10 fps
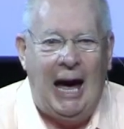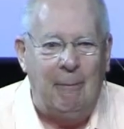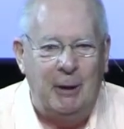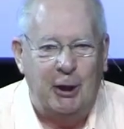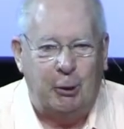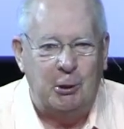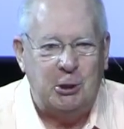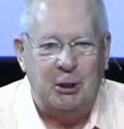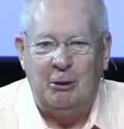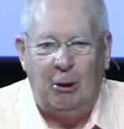I've been a
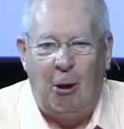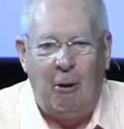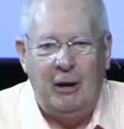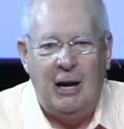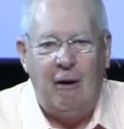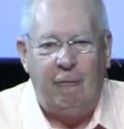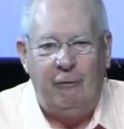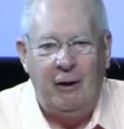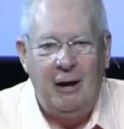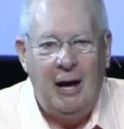Christian long enough.
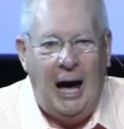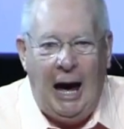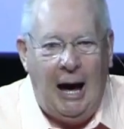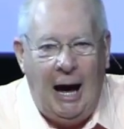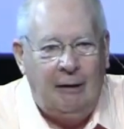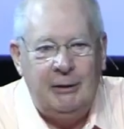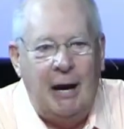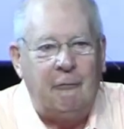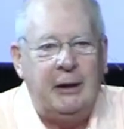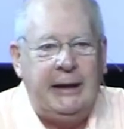I, will
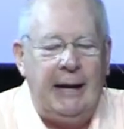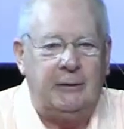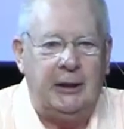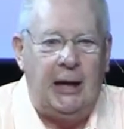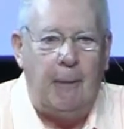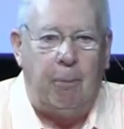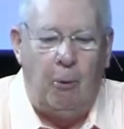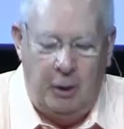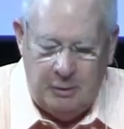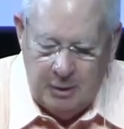never get to that
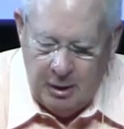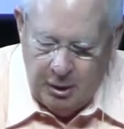point.